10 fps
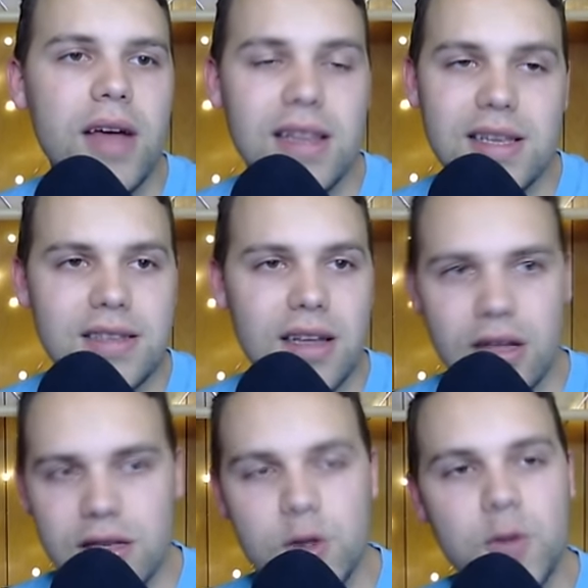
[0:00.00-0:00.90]
at least
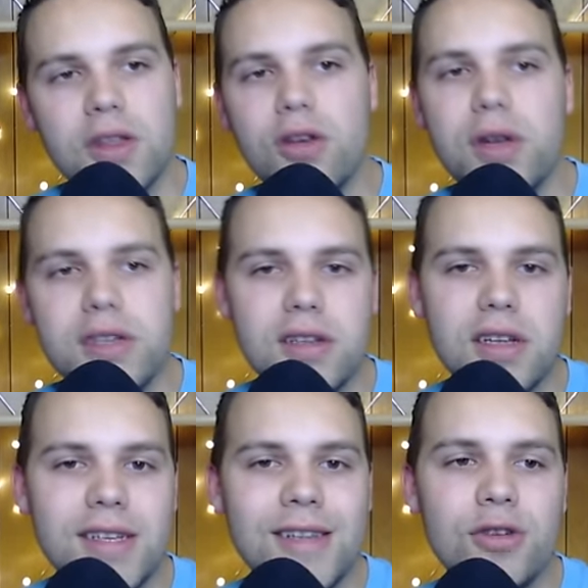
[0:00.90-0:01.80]
assuming they're going to
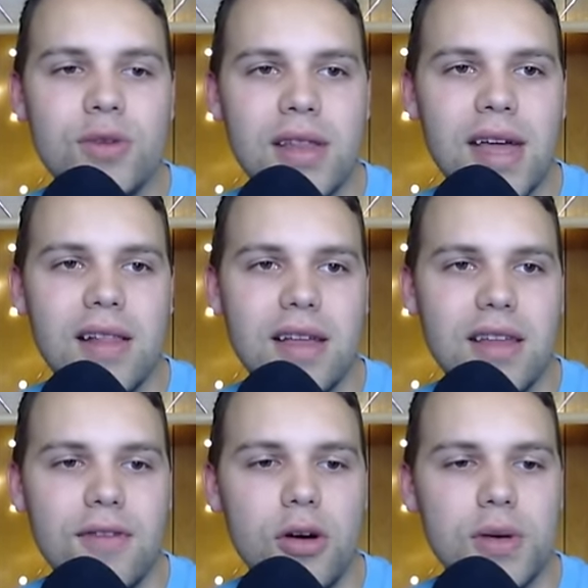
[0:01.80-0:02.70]
continue doing that like
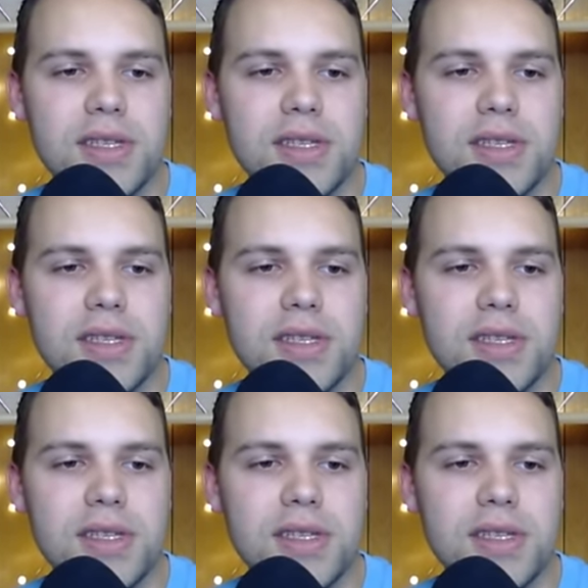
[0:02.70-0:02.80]
they've always